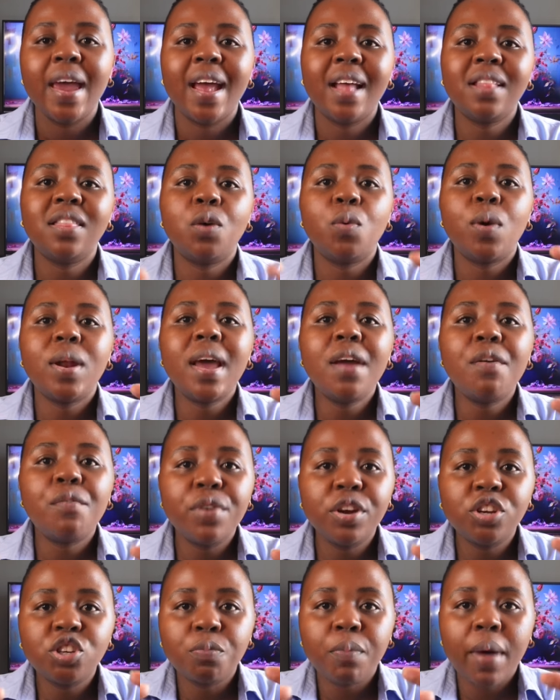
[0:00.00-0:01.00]
And then when I
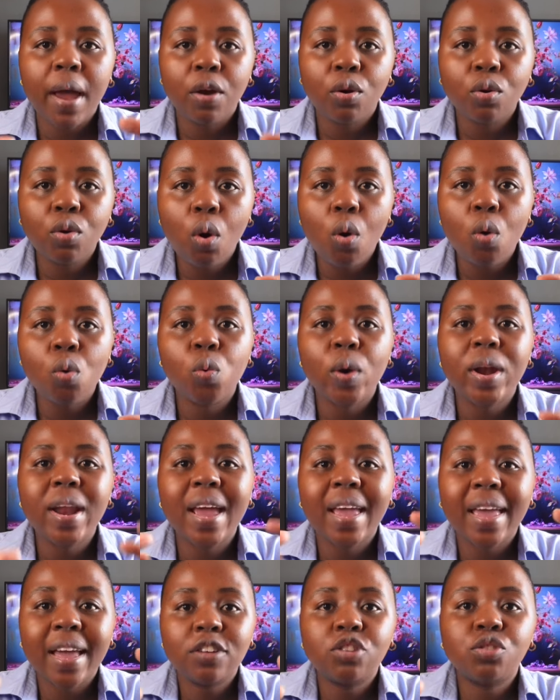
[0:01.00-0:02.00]
reach my goal, when
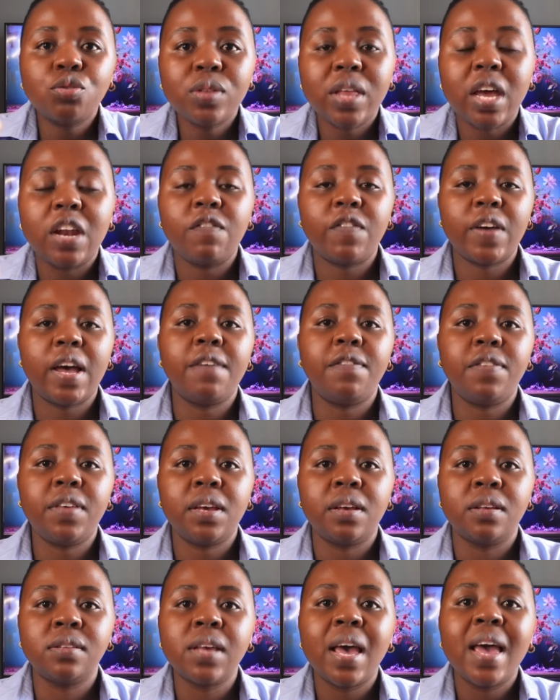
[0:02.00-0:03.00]
I get to that five
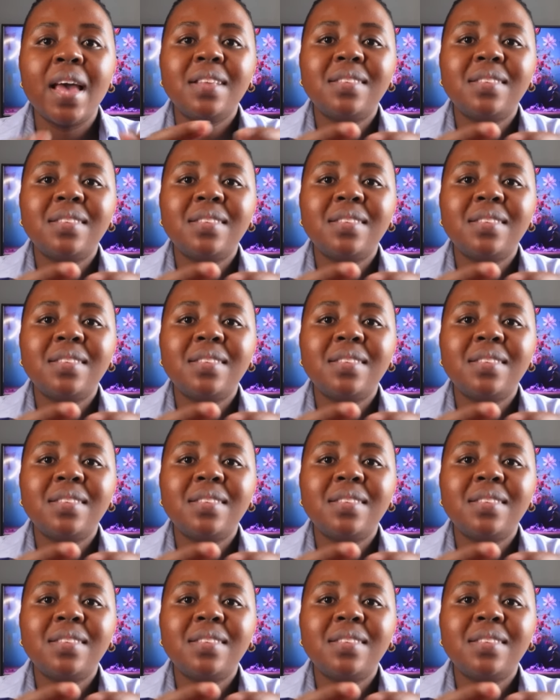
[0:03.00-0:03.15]
years,